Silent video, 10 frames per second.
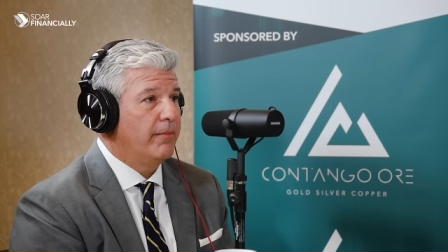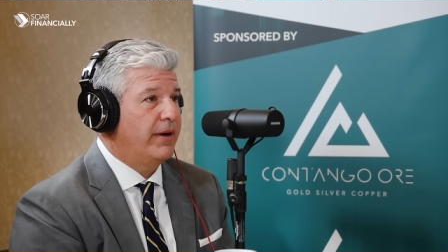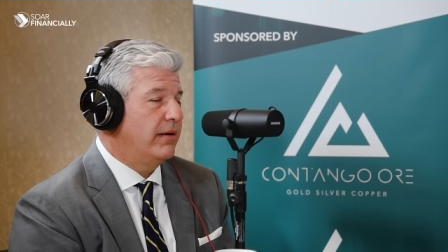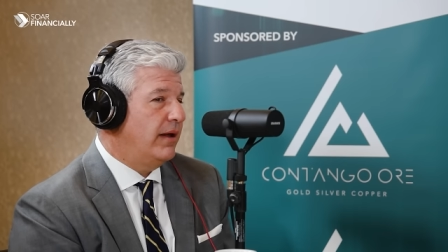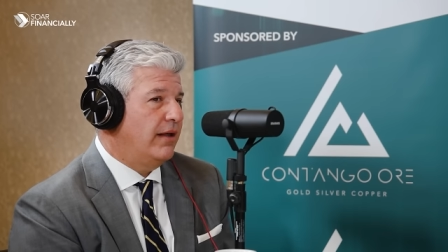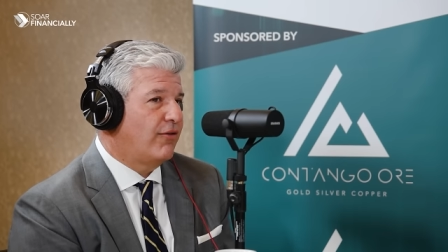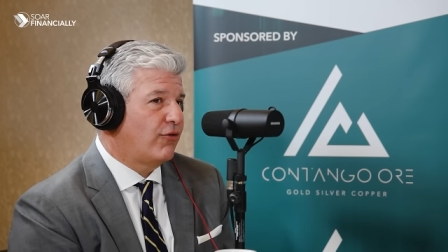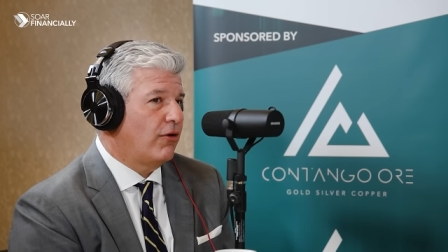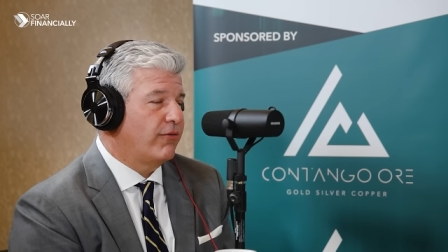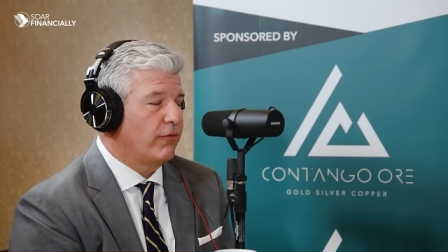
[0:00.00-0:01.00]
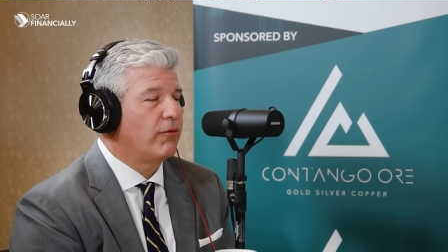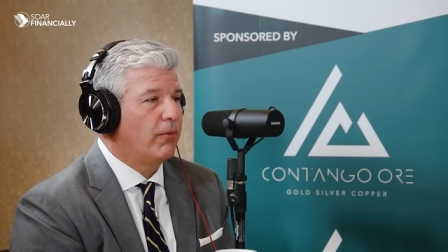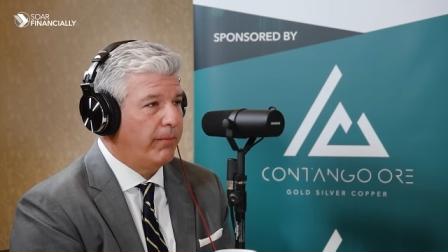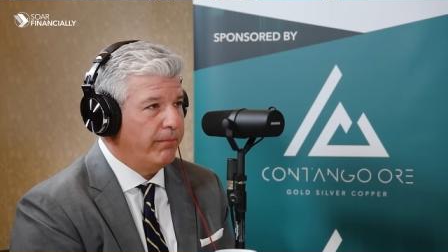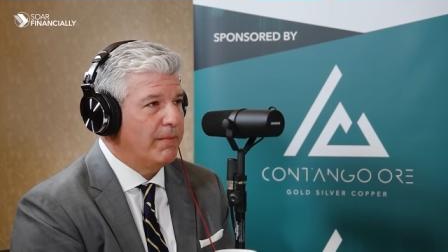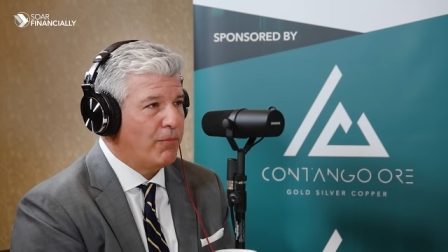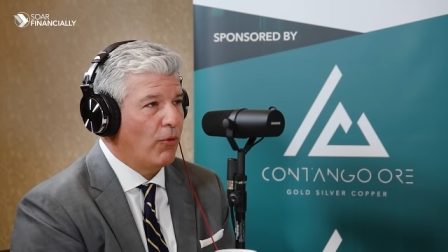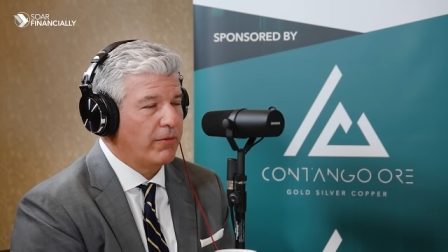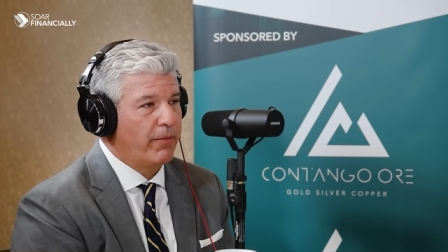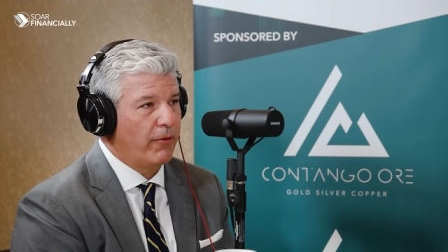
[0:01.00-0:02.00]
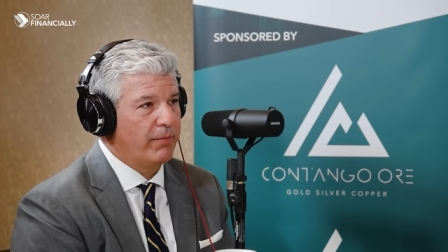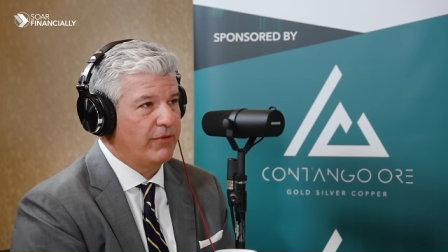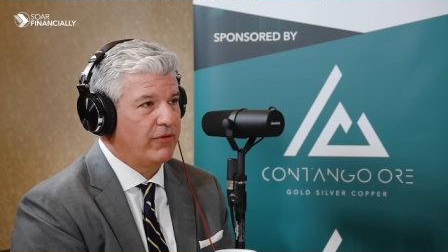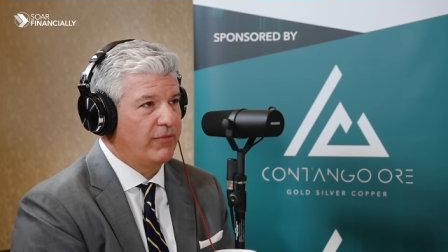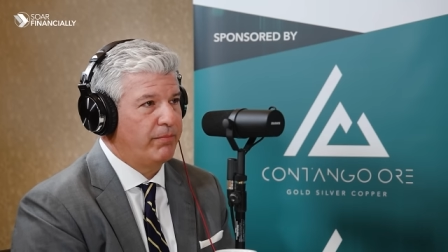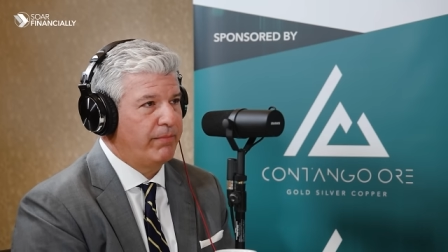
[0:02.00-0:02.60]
But it serves a real important purpose. It's